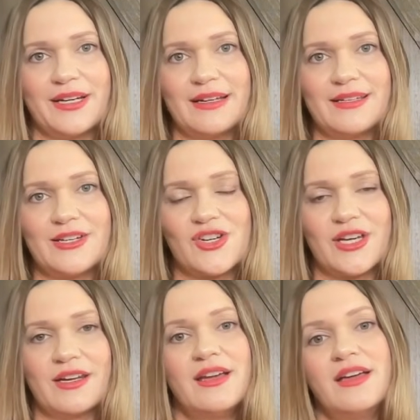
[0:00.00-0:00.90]

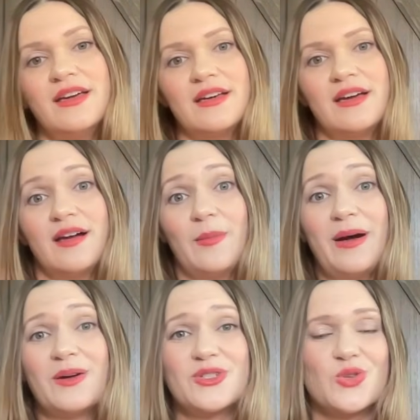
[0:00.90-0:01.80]
condition.
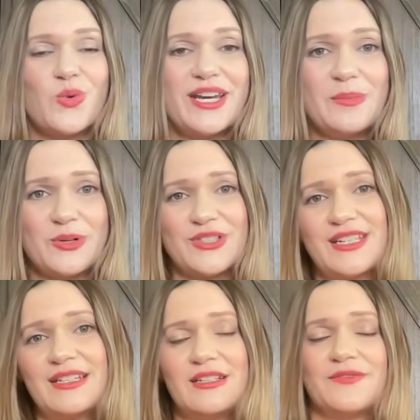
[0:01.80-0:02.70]
About
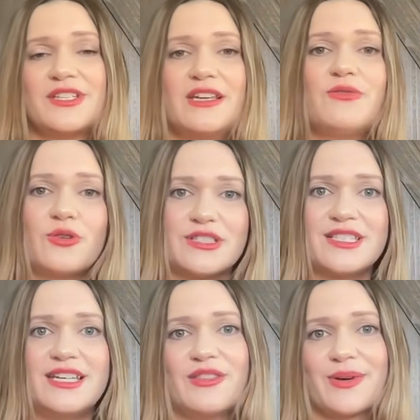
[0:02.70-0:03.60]
20% of T4 to
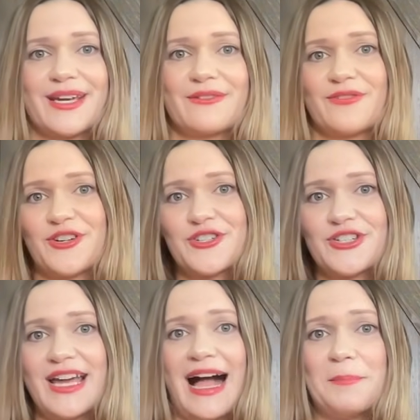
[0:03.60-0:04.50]
T3
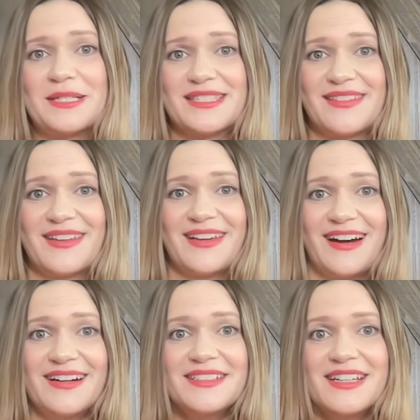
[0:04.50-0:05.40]
conversion happens in the
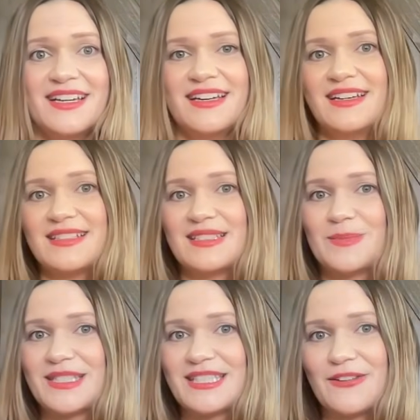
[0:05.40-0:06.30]
gut,
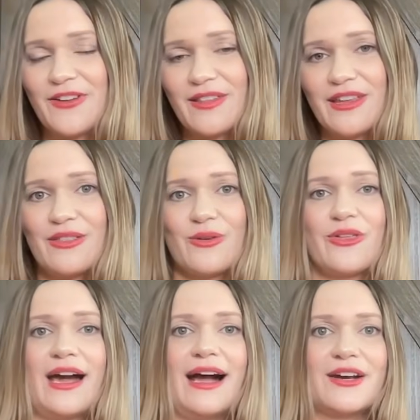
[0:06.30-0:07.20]
specifically through
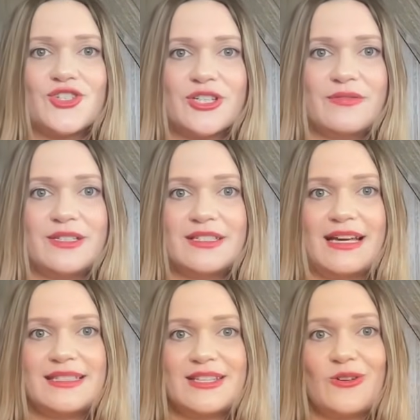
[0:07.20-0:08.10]
the action of
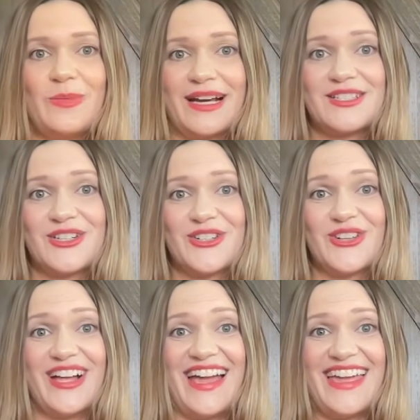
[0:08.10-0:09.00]
intestinal
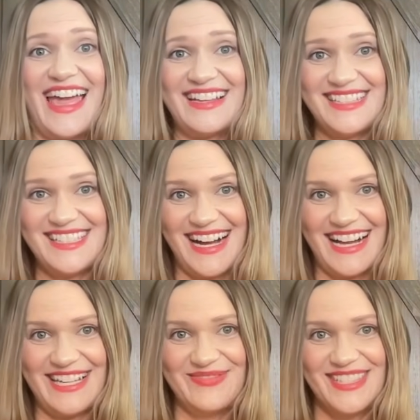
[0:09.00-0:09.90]
bacterial
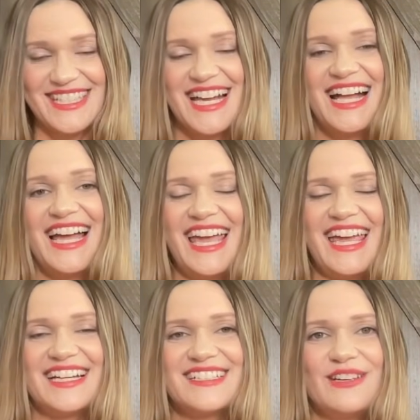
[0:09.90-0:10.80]
enzymes.
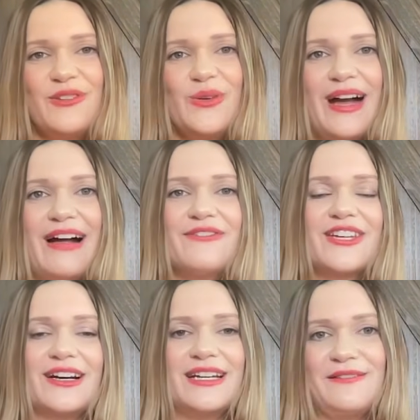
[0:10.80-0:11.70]
And if you have
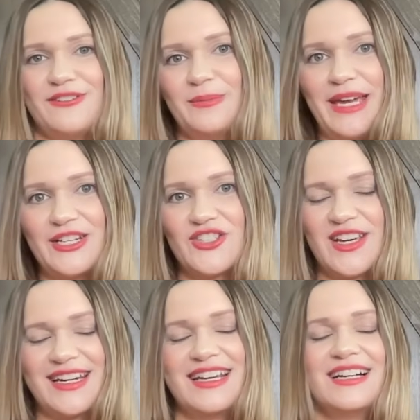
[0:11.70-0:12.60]
gut
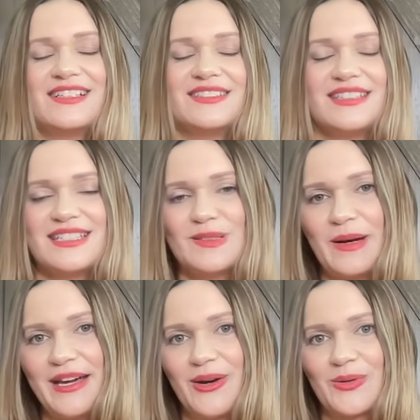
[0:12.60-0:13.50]
inflammation,
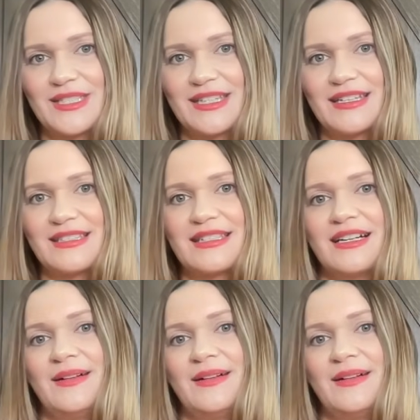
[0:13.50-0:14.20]
dysbiosis,